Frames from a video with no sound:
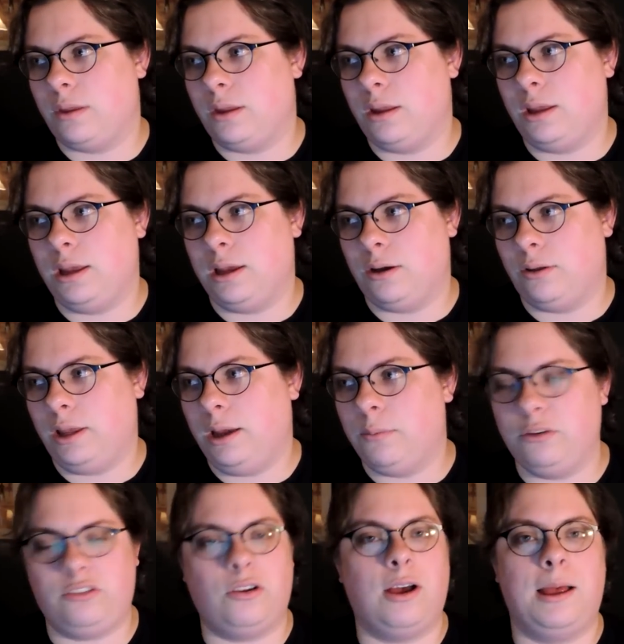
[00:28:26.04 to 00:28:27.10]
you know, it was
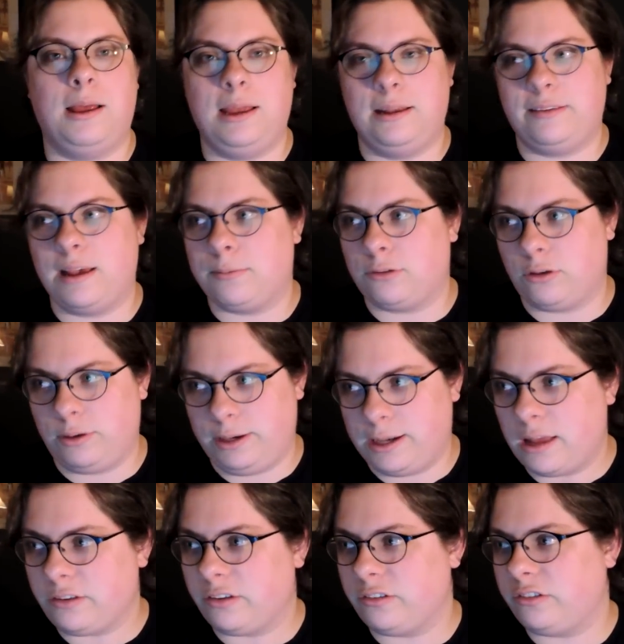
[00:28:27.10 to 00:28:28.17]
uh, it's absolutely
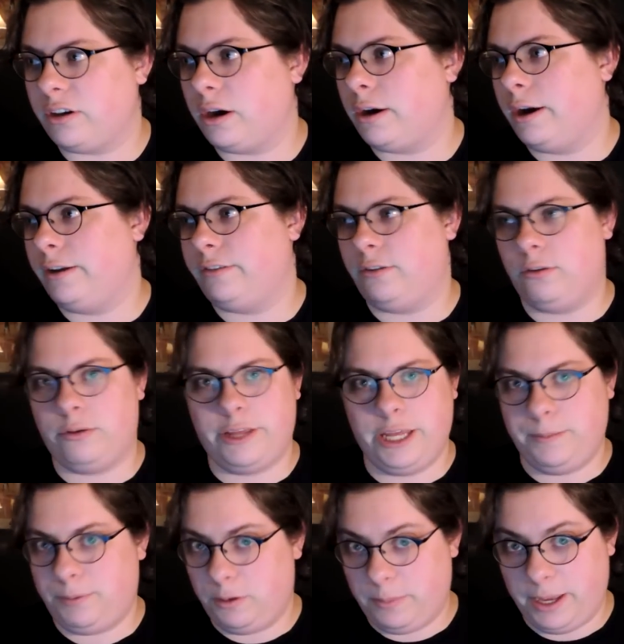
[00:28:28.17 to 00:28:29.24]
necessary to keep
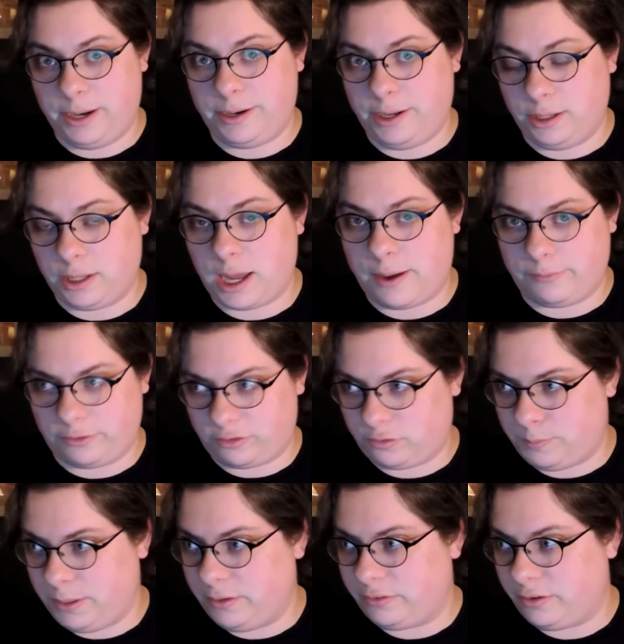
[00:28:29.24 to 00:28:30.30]
humanity alive as a
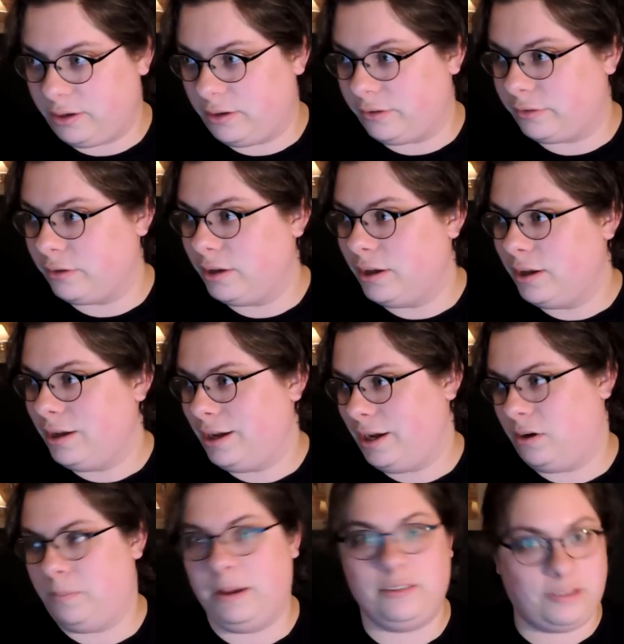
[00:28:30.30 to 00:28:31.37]
species. You know,
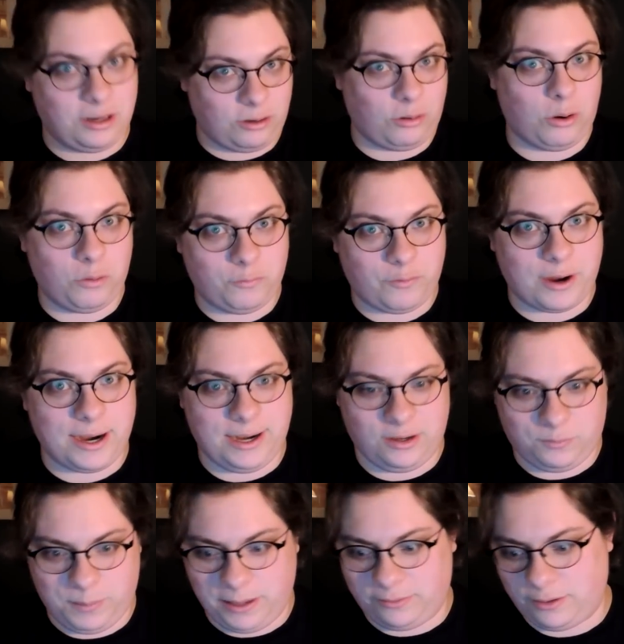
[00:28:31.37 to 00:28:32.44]
based on her own findings,
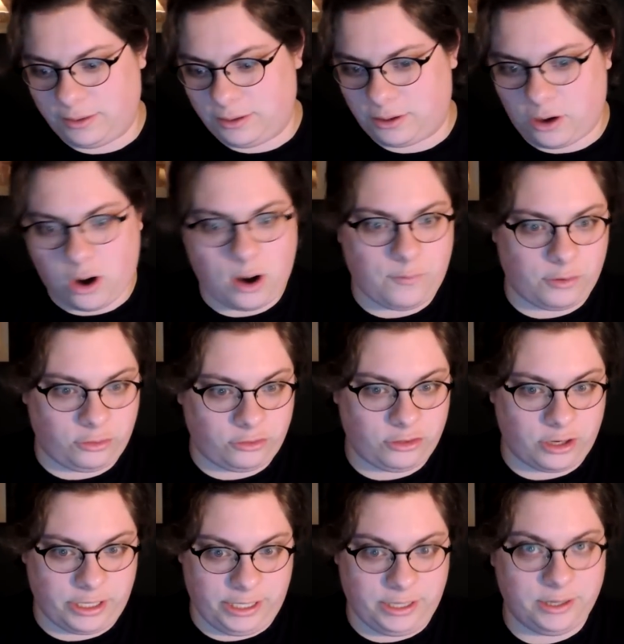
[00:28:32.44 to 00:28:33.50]
based on the Carver
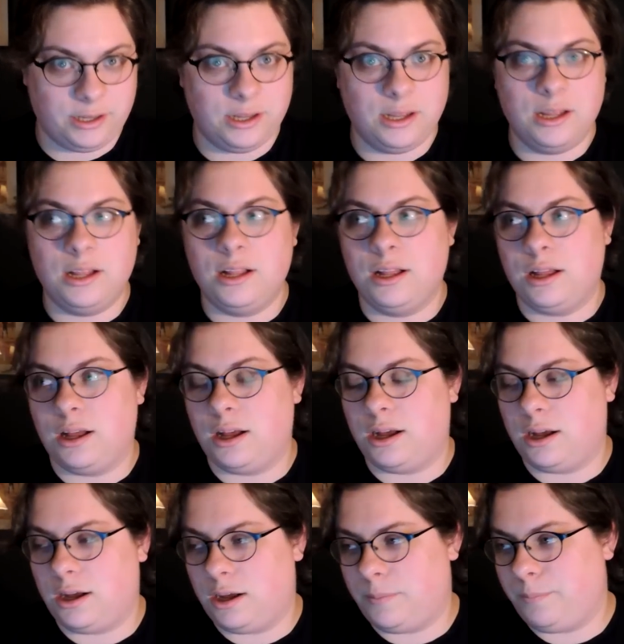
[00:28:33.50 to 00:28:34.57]
study.
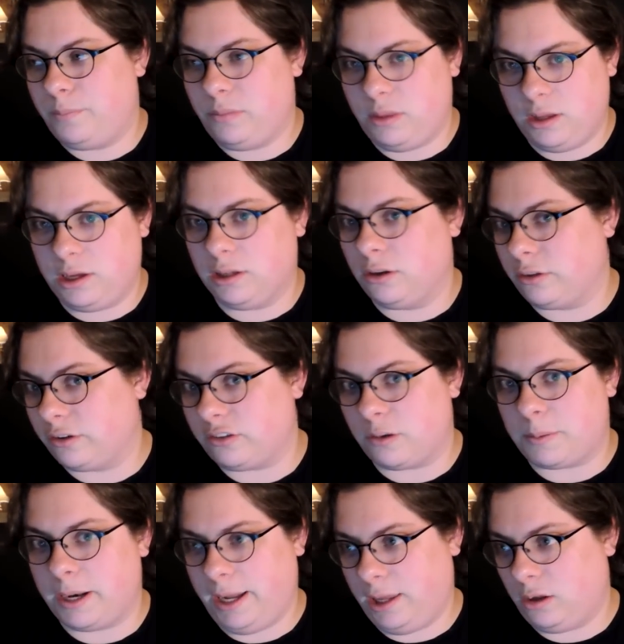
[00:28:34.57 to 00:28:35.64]
Uh, you can look this up on
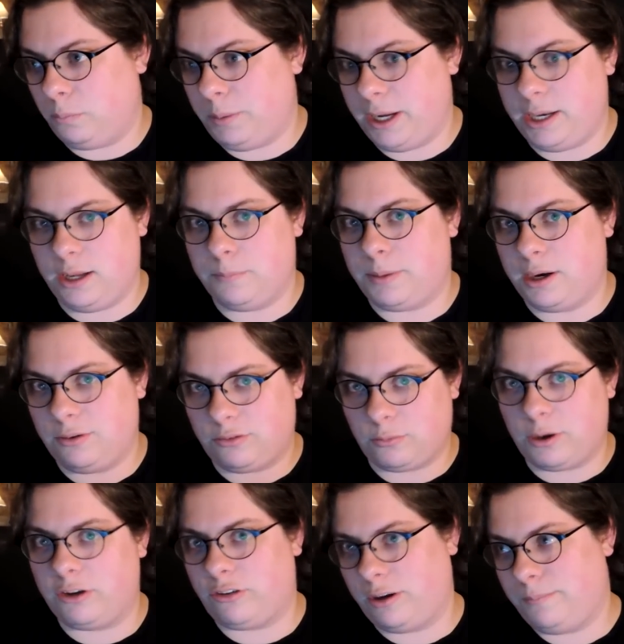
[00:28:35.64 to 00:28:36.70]
Halopedia, but it was
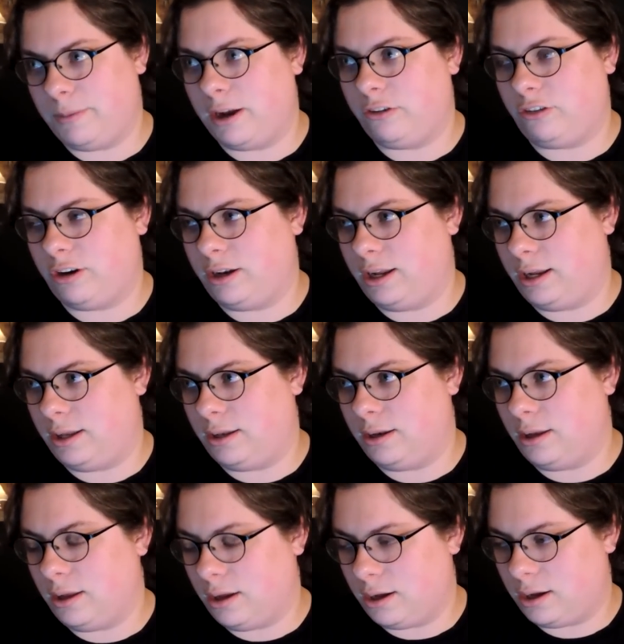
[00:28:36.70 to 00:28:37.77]
originally mentioned in
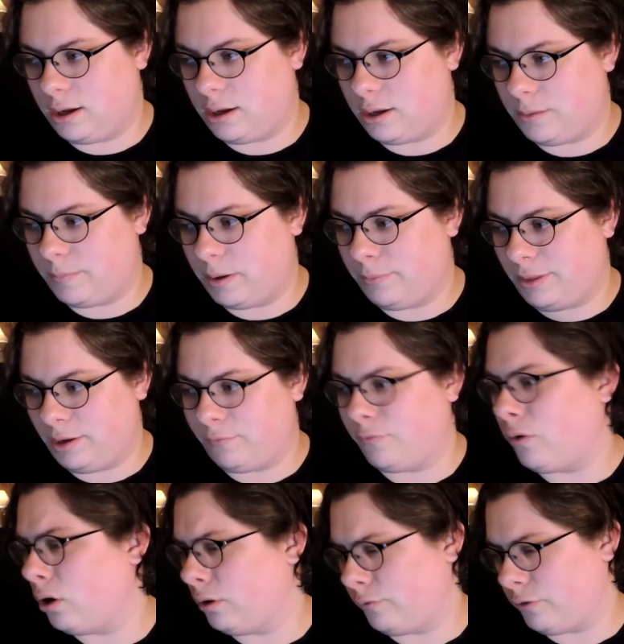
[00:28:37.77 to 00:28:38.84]
um, I think
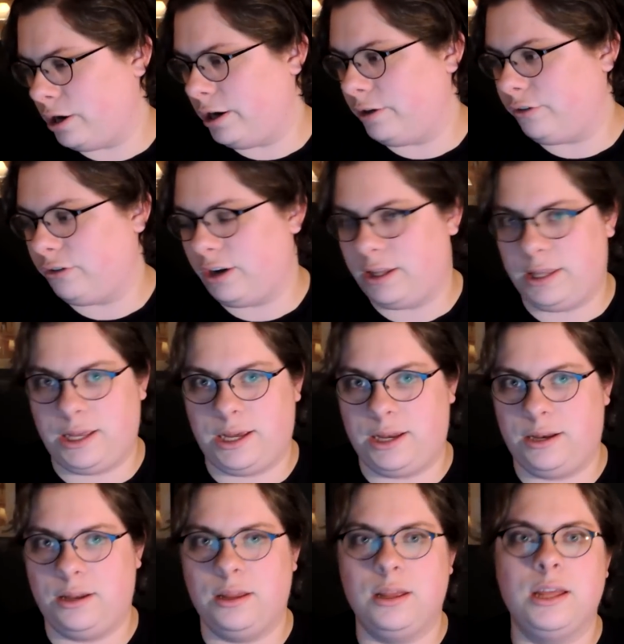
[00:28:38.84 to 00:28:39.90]
Fall of Reach, and then
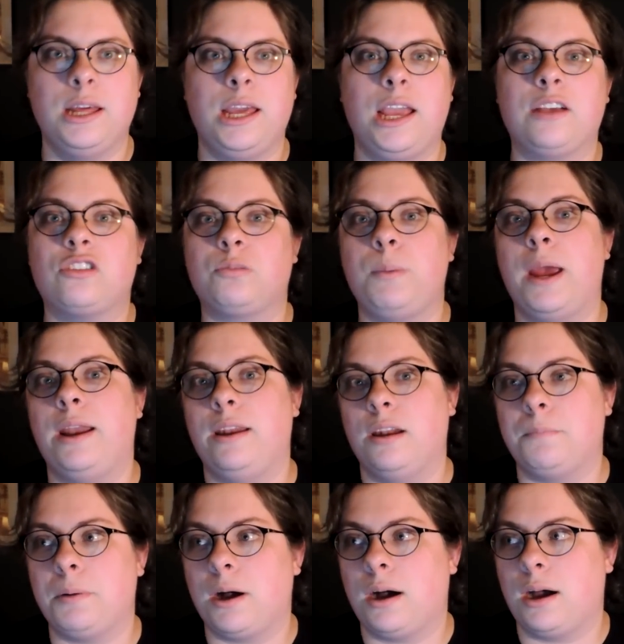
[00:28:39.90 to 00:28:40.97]
expanded
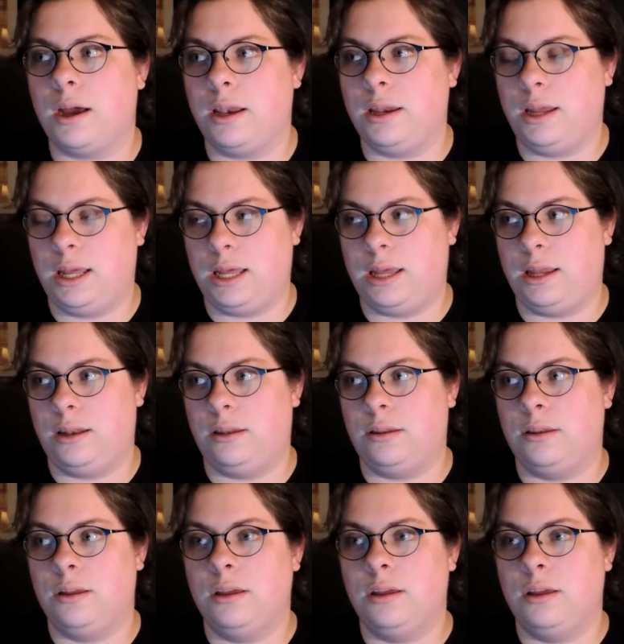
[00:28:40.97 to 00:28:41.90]
upon in